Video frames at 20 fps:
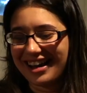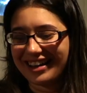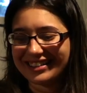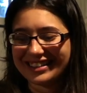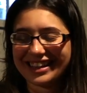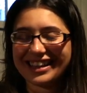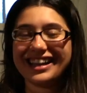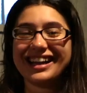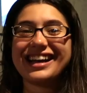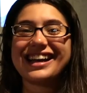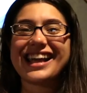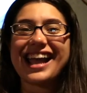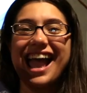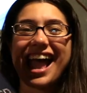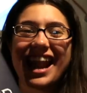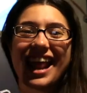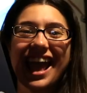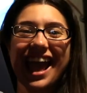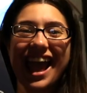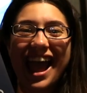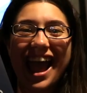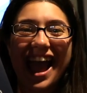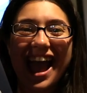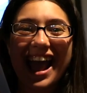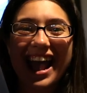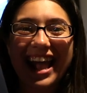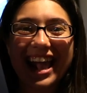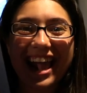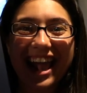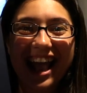Look
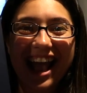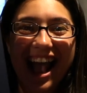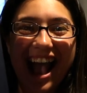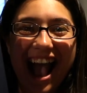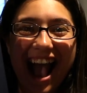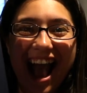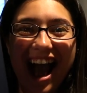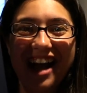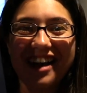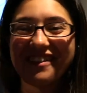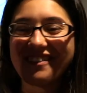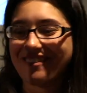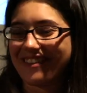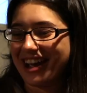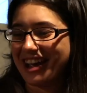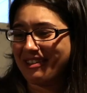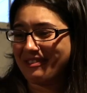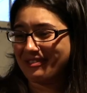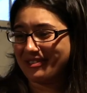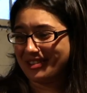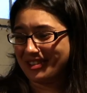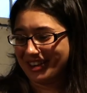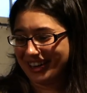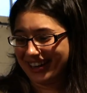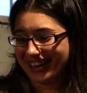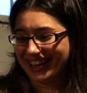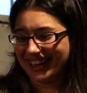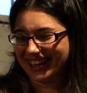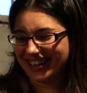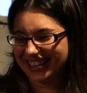at it! Wait
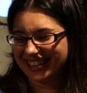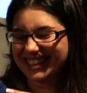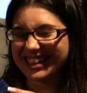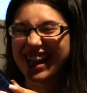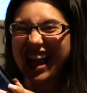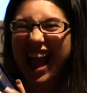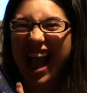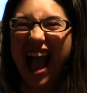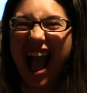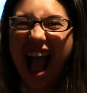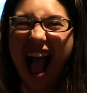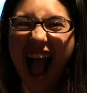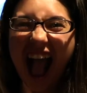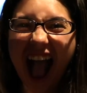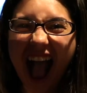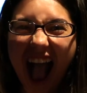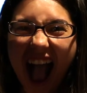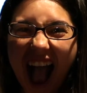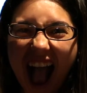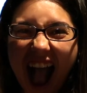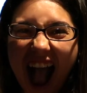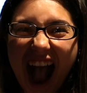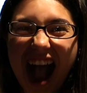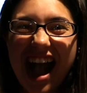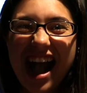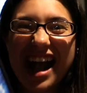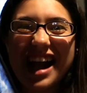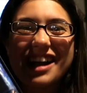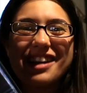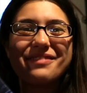for
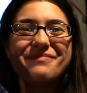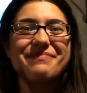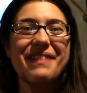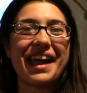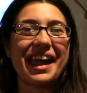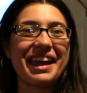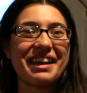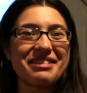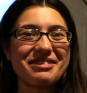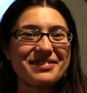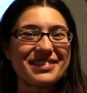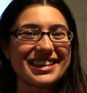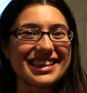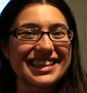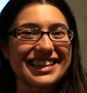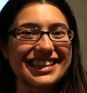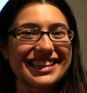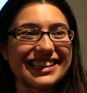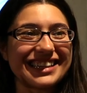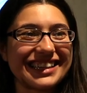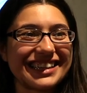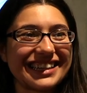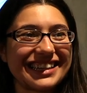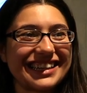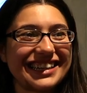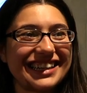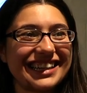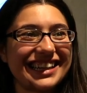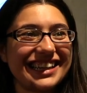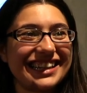it! Baby!
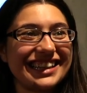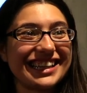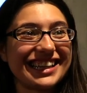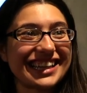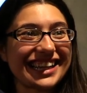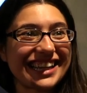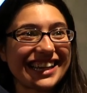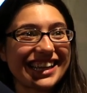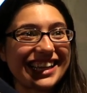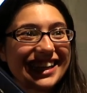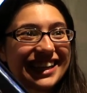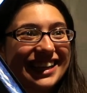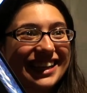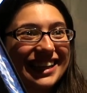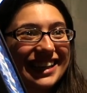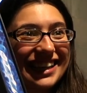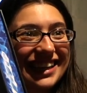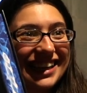Look at it!